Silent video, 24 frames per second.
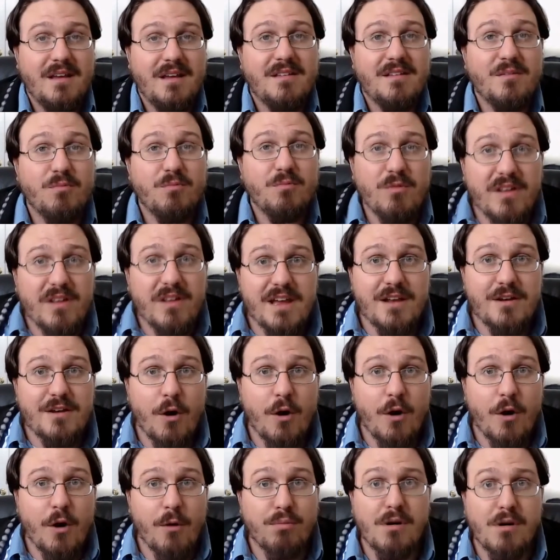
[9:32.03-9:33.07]
really a
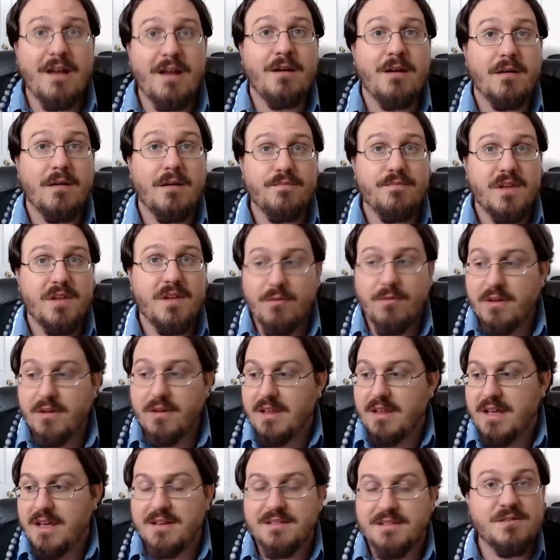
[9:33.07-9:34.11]
no-brainer. It
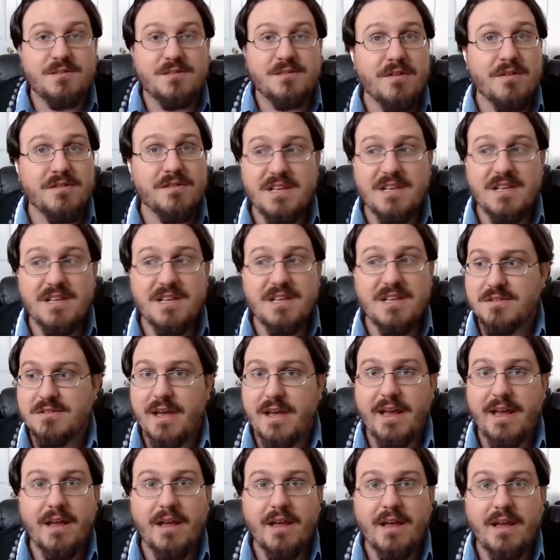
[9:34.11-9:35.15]
really is. It's one of those things that's
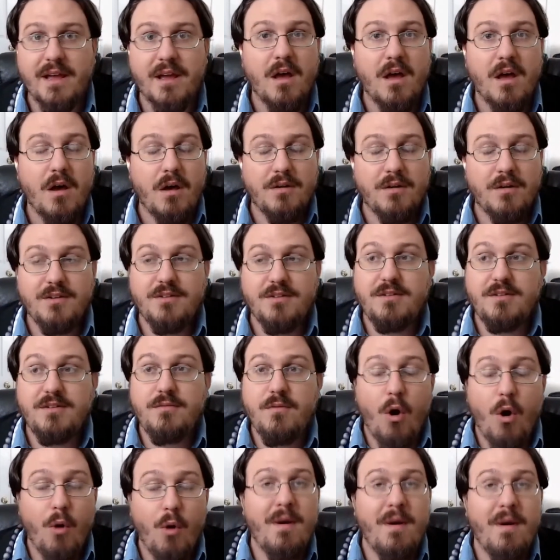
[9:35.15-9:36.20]
like,
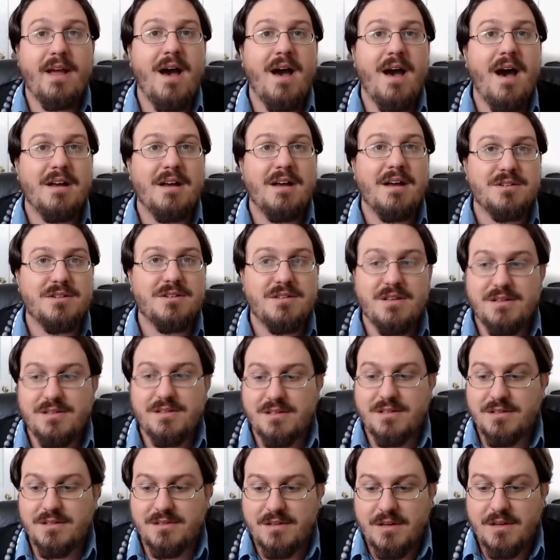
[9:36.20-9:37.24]
oh my gosh,
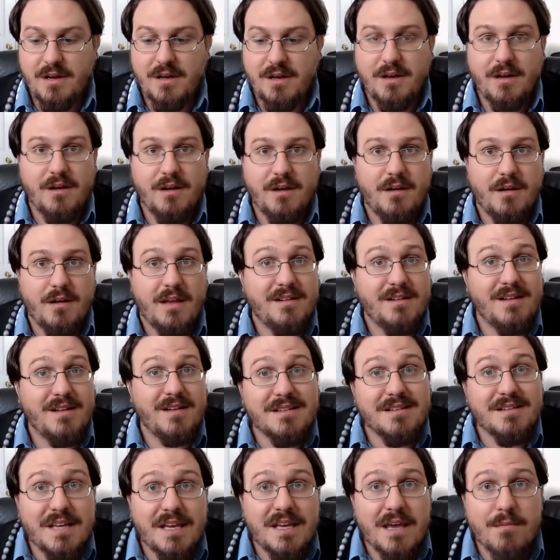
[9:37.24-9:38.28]
it
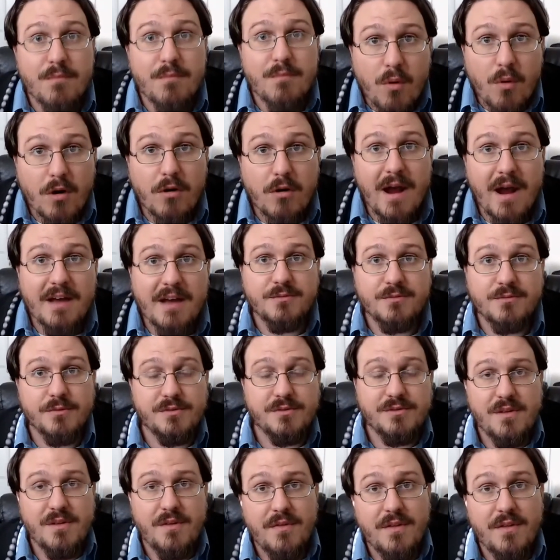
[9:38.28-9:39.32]
doesn't get more
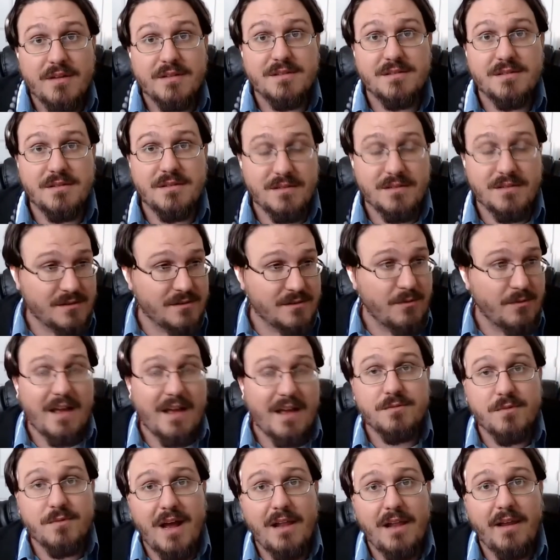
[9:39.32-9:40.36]
grassroots than this.
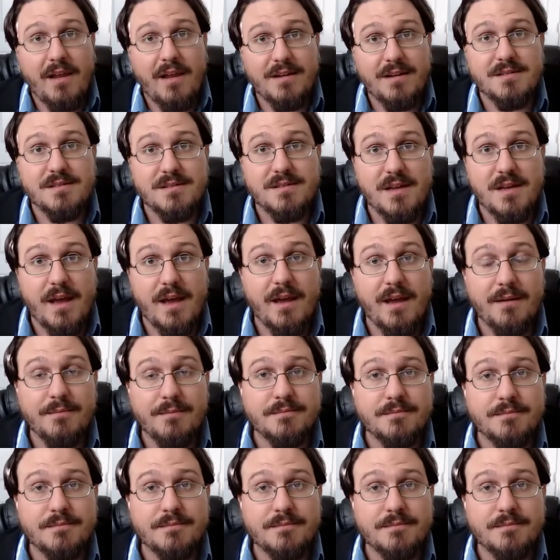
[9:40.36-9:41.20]
That's what I like to say.